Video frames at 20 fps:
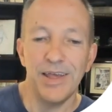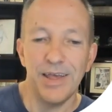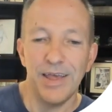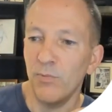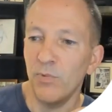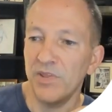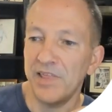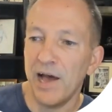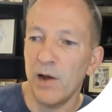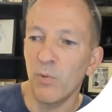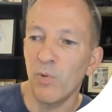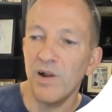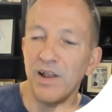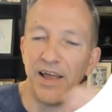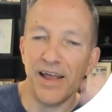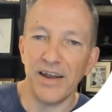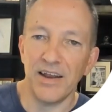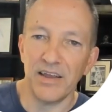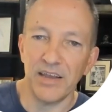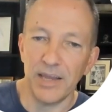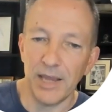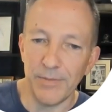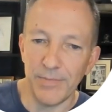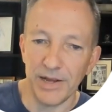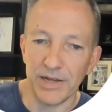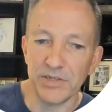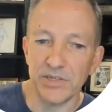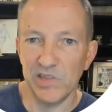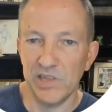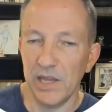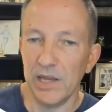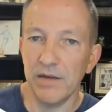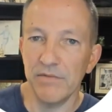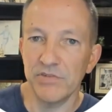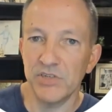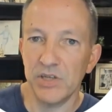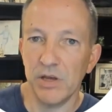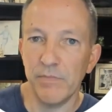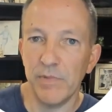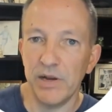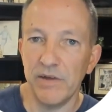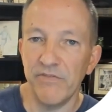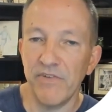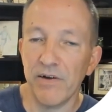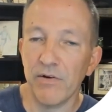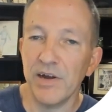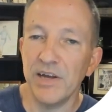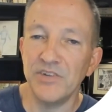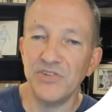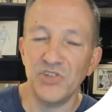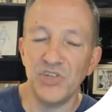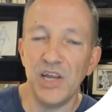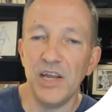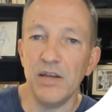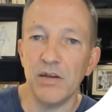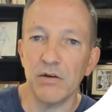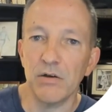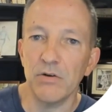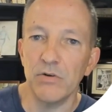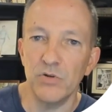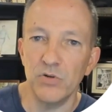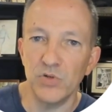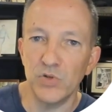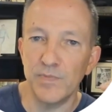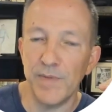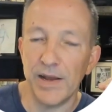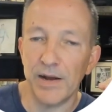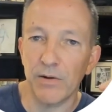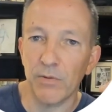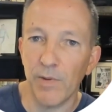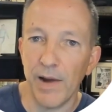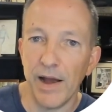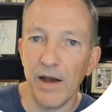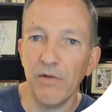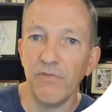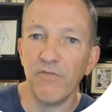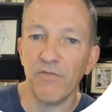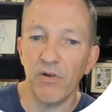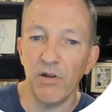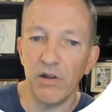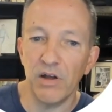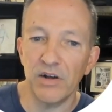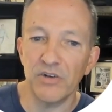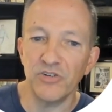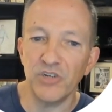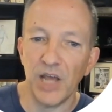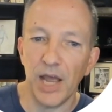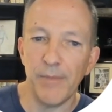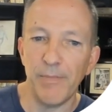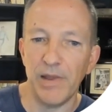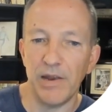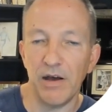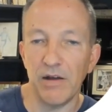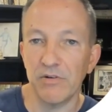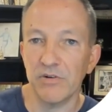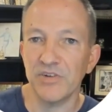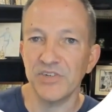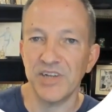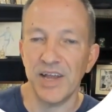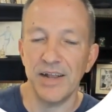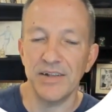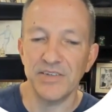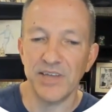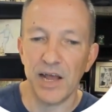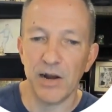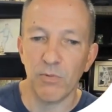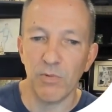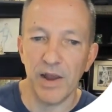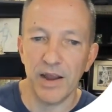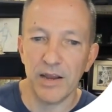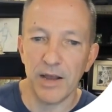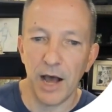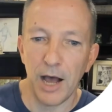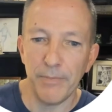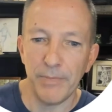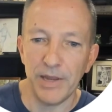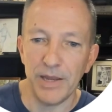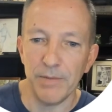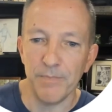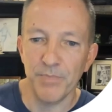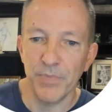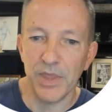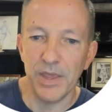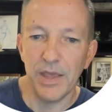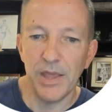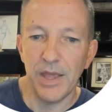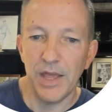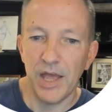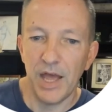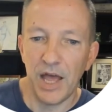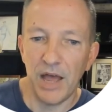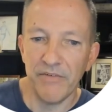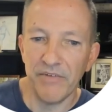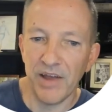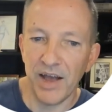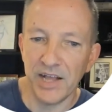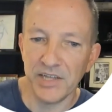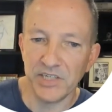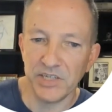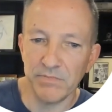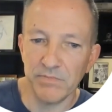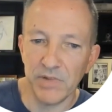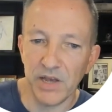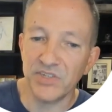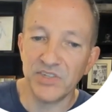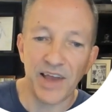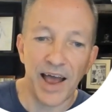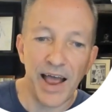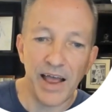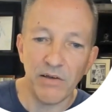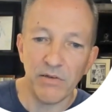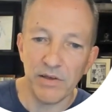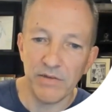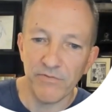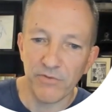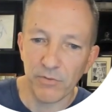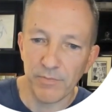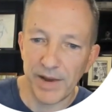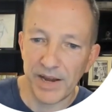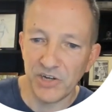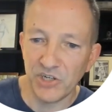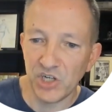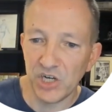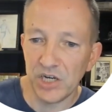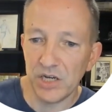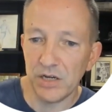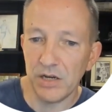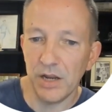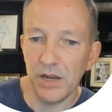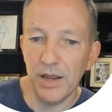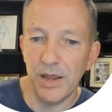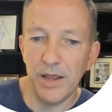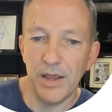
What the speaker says: without relying on gimmicks. Think of somebody very senior who's been around for a long time and understands how to write copy. I've got some style information